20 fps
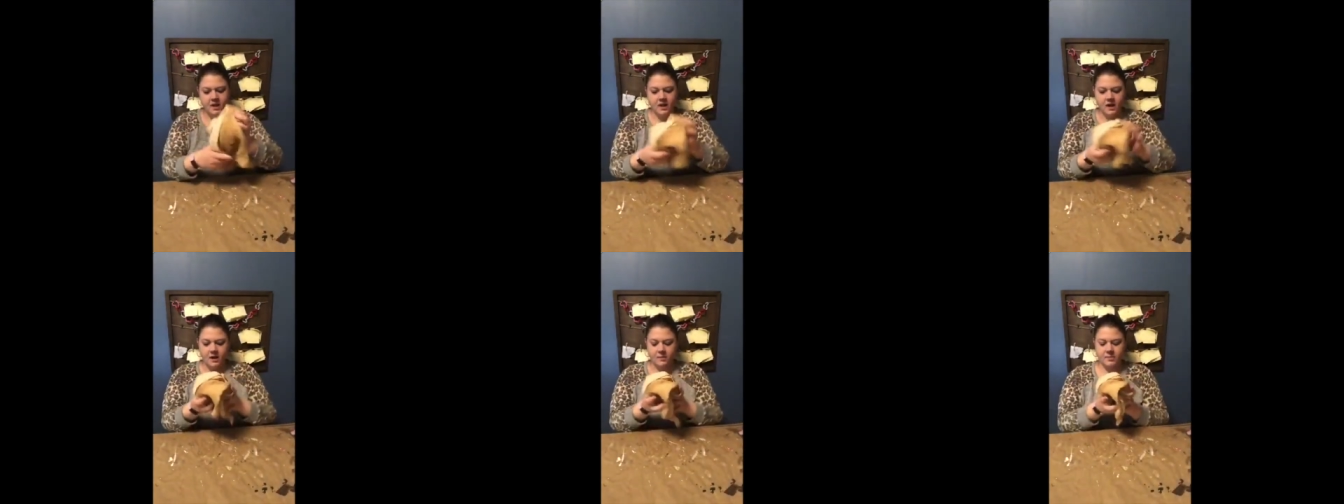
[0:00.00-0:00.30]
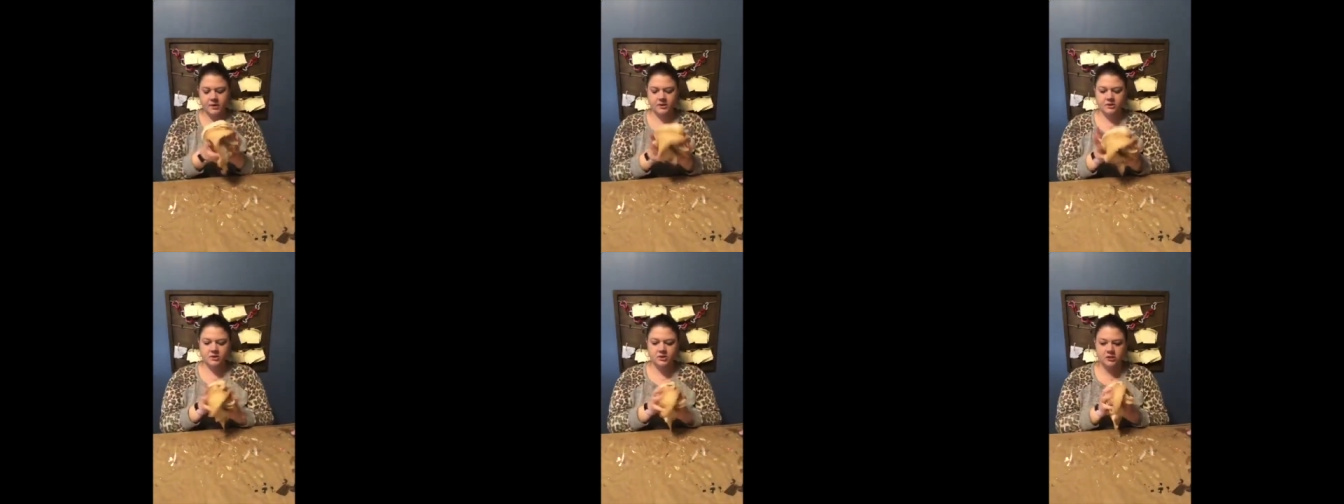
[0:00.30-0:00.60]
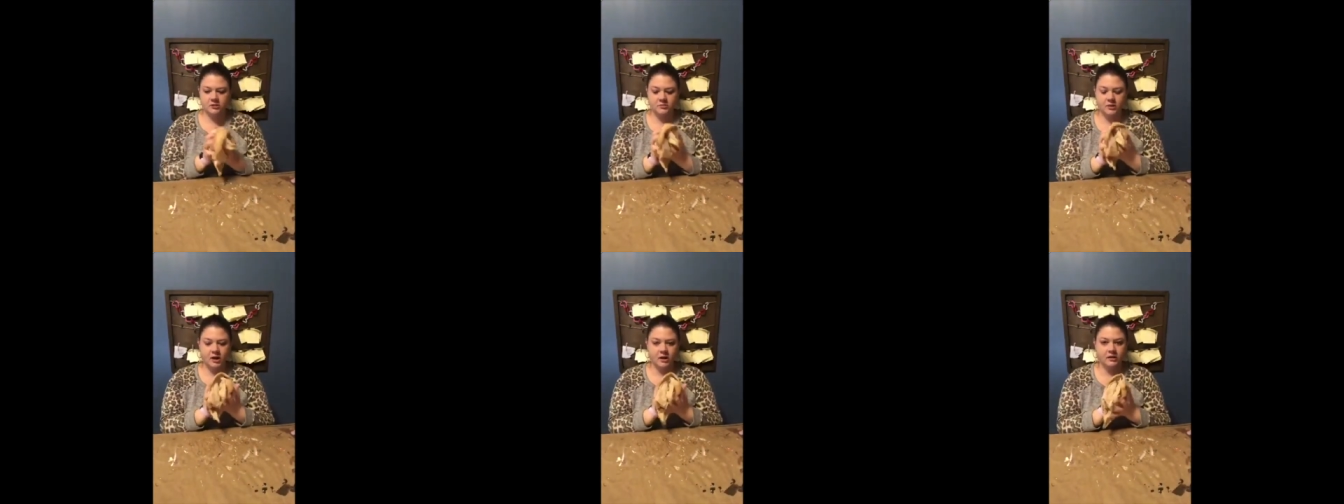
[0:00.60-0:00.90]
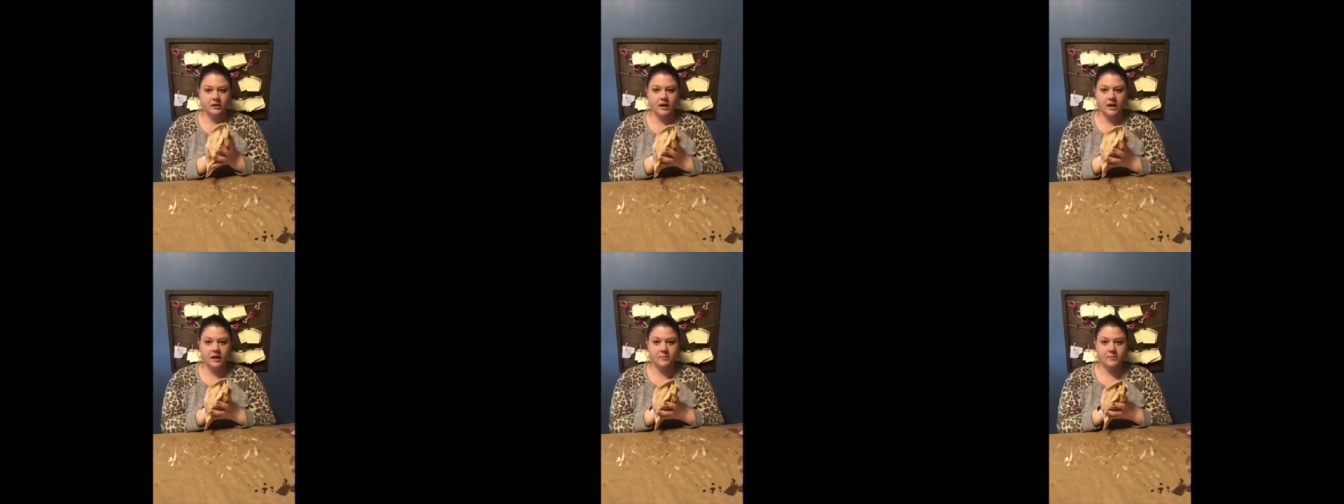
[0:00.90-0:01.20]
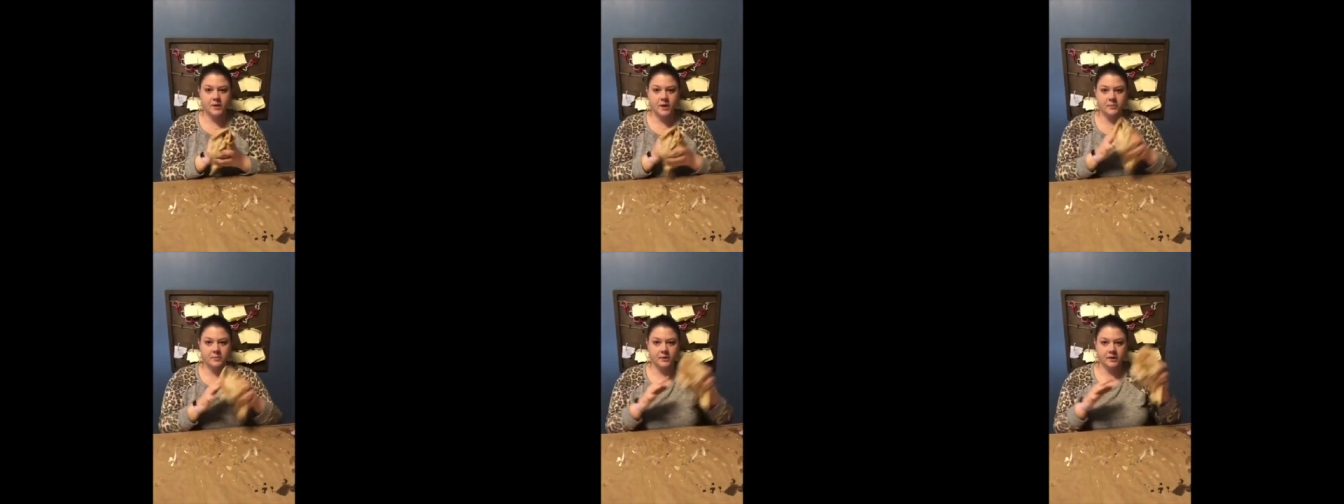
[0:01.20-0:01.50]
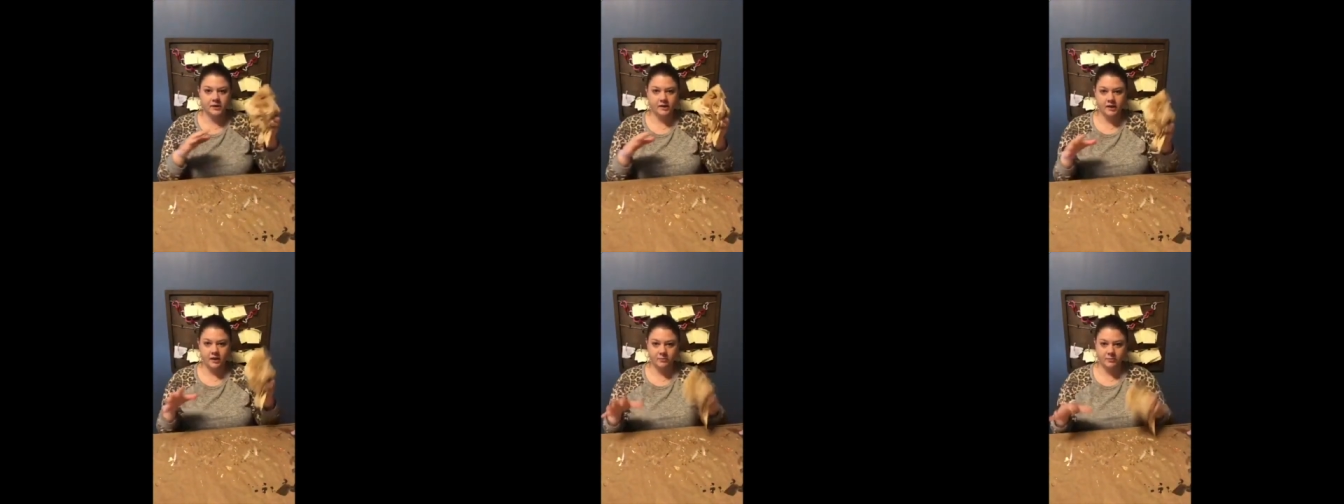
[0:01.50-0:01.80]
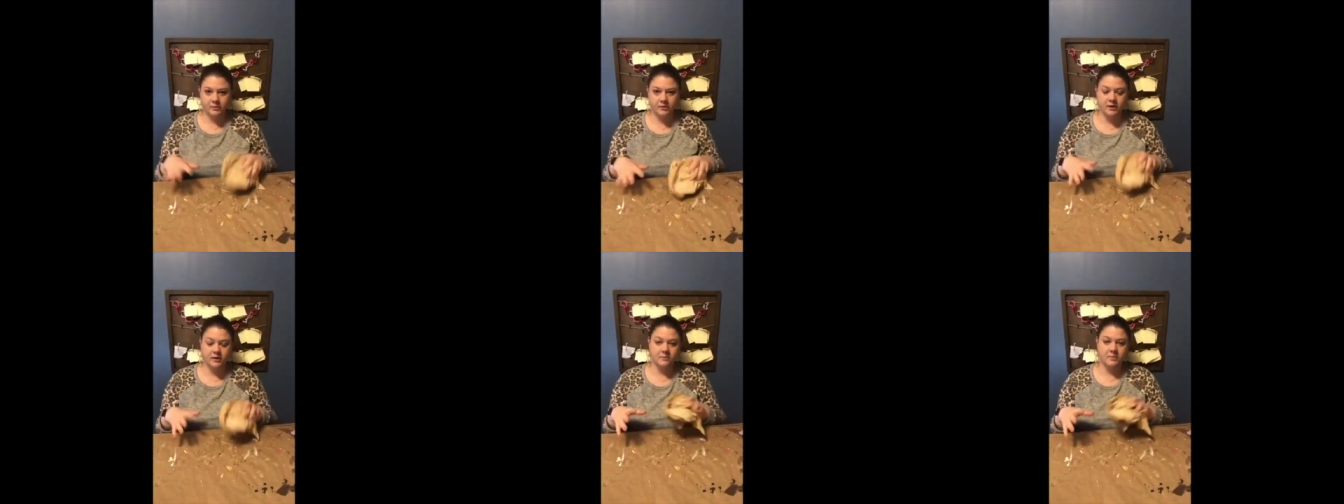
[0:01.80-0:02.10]
I bunch them all up. I put a
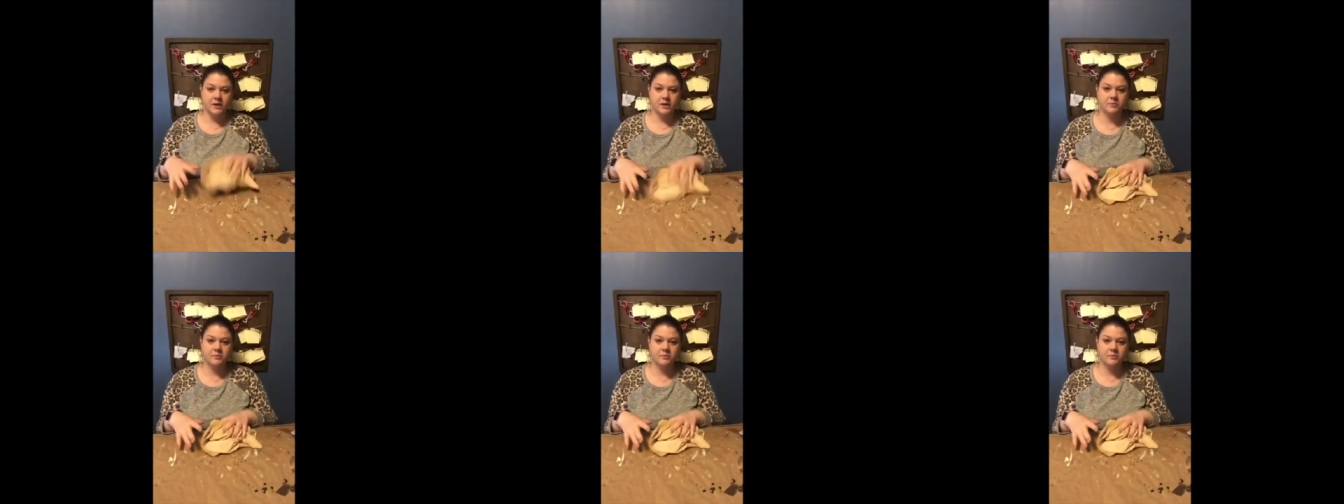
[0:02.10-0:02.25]
couple in a big